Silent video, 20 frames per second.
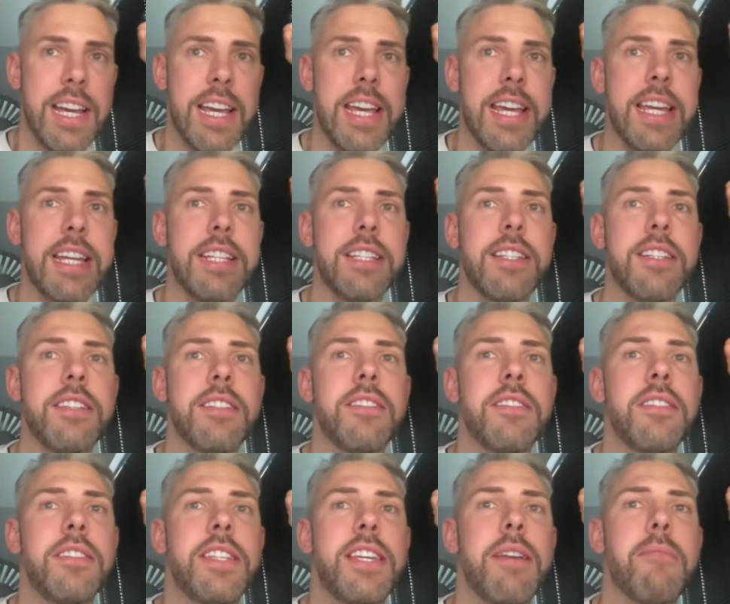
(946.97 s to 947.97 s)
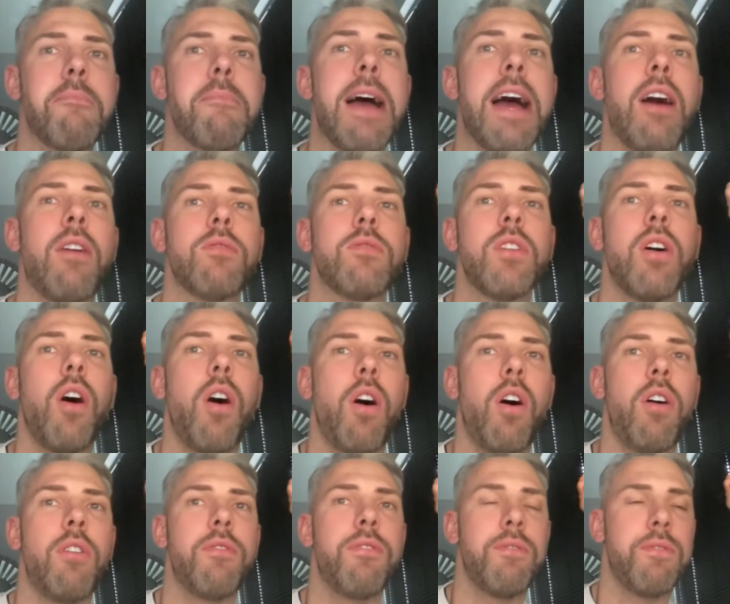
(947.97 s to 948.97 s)
in the amount
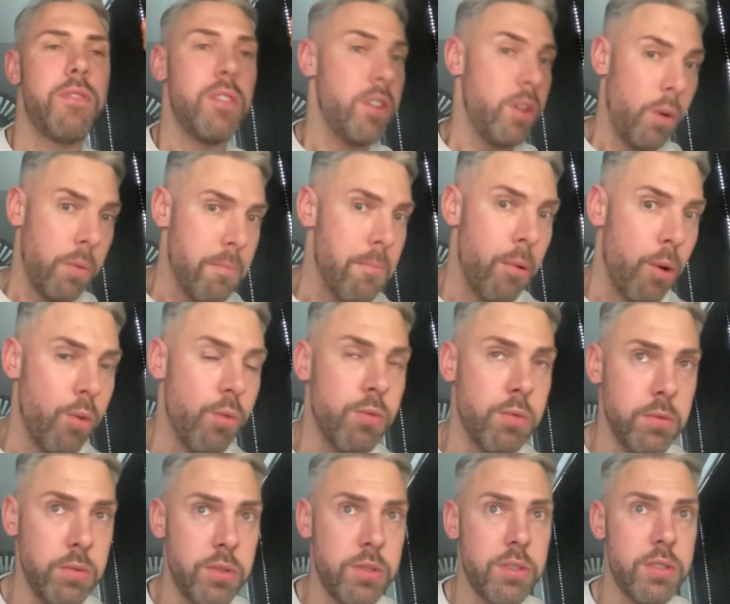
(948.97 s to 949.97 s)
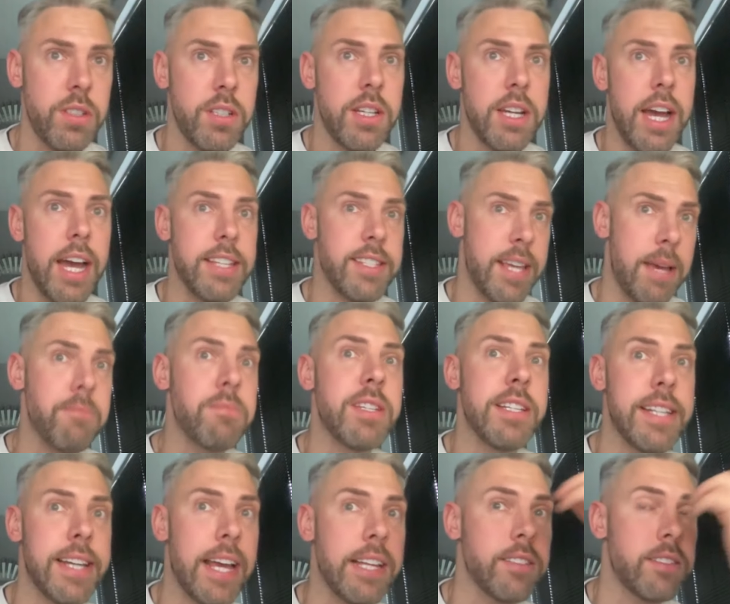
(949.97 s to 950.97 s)
of long balls
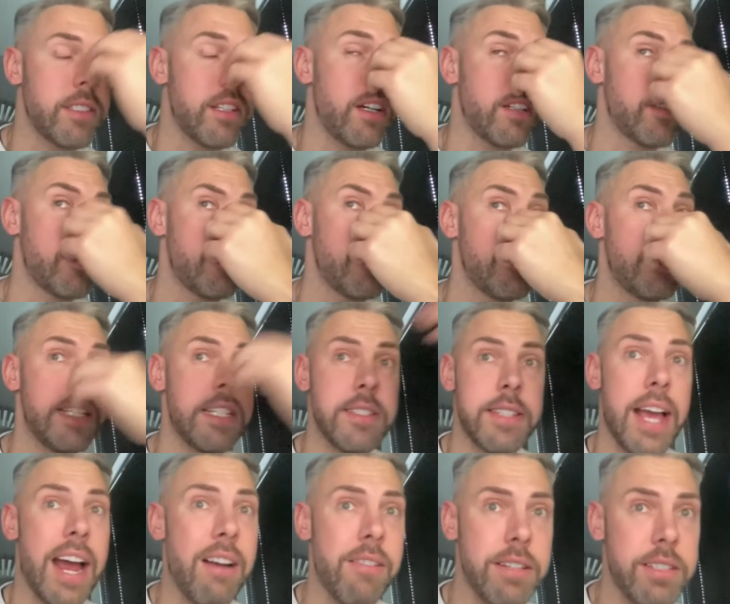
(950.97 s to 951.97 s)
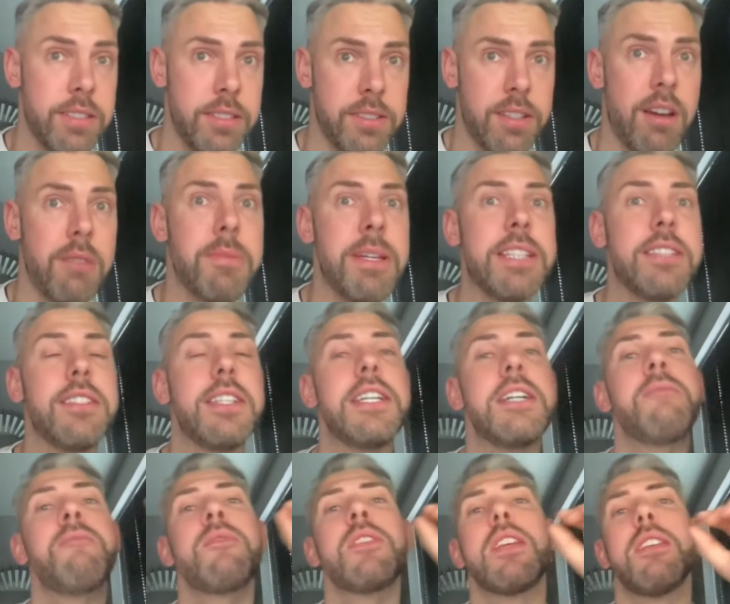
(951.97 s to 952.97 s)
attempted against us since Harris has come in.
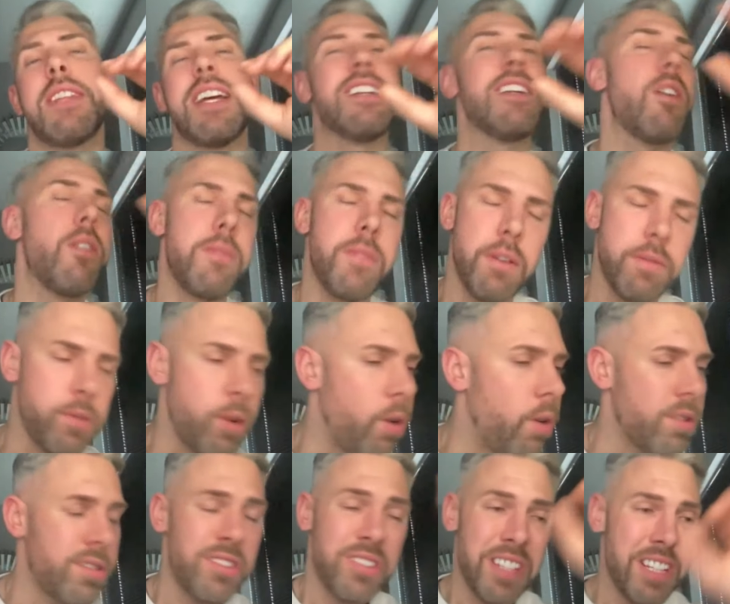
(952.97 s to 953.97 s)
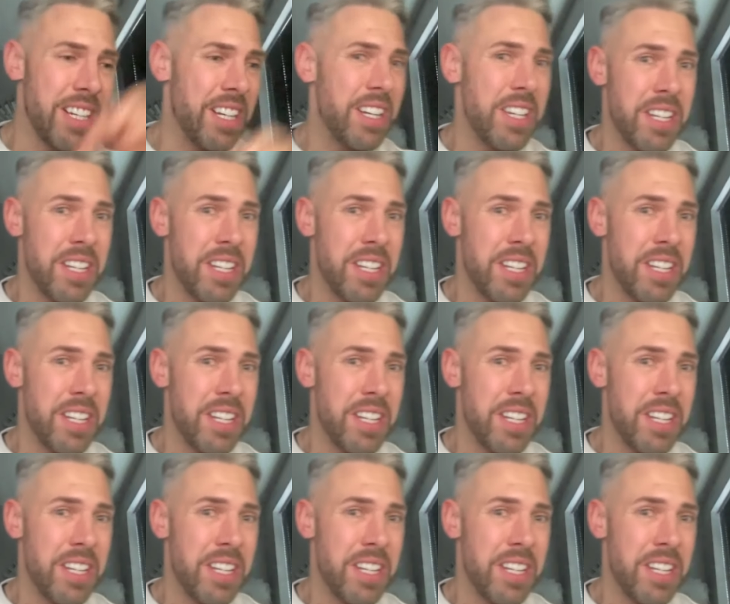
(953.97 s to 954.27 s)
Now, of course,